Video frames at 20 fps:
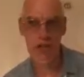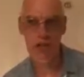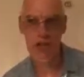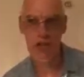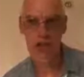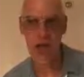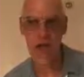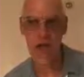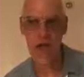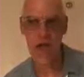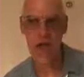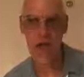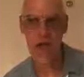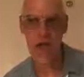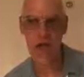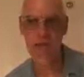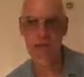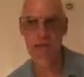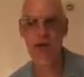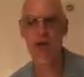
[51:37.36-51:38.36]
show
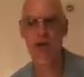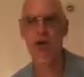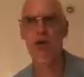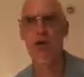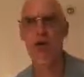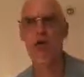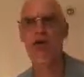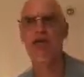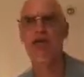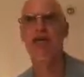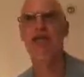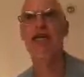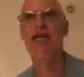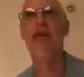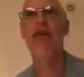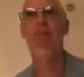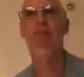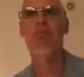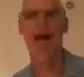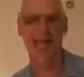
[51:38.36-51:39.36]
calls it
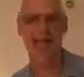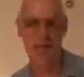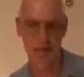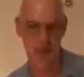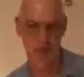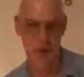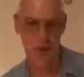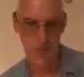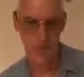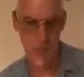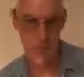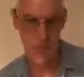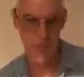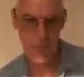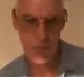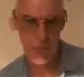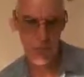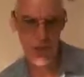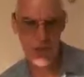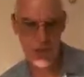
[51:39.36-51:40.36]
metatonin,
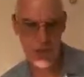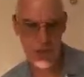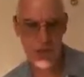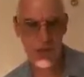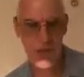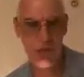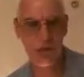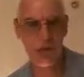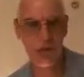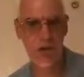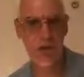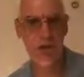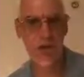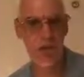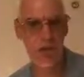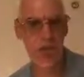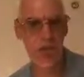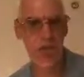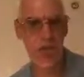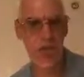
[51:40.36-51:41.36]
which is endogenous
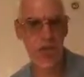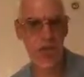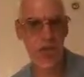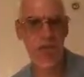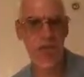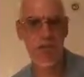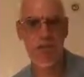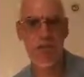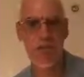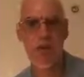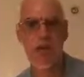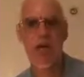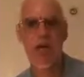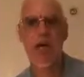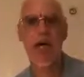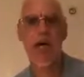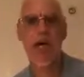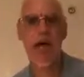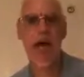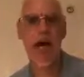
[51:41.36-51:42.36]
DMT.
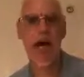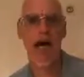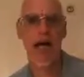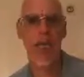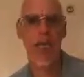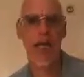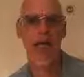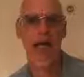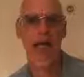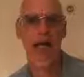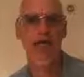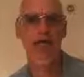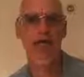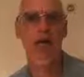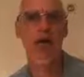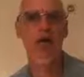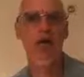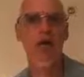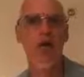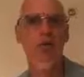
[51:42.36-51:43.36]
Again, a
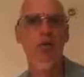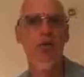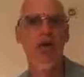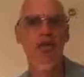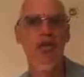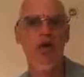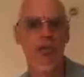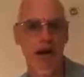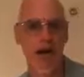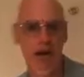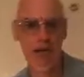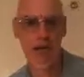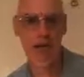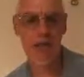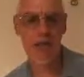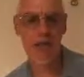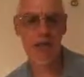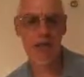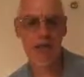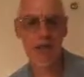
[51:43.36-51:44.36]
guy called Beach
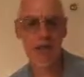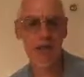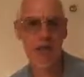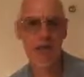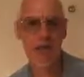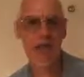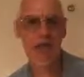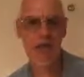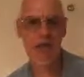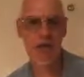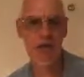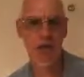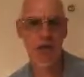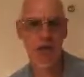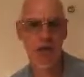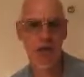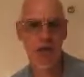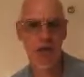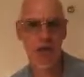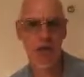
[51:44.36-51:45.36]
Barrett, we interviewed
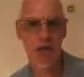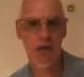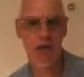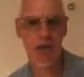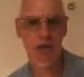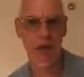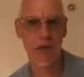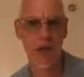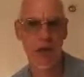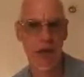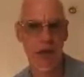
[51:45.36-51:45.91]
him around about